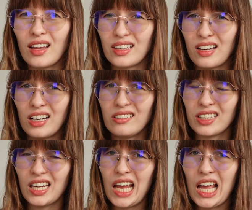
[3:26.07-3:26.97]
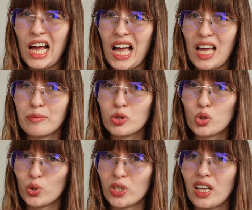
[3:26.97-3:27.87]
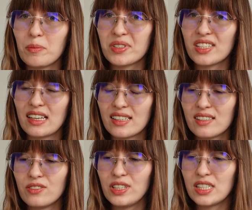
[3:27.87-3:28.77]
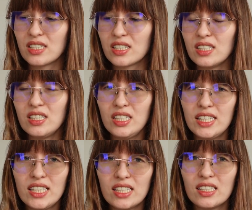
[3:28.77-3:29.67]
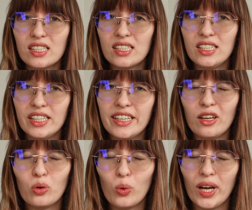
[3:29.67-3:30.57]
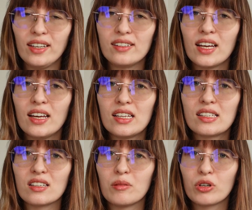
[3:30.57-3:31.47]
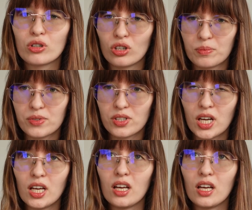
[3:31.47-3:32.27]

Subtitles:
And currently I'm totally obsessed with knitting decay weight summer tops.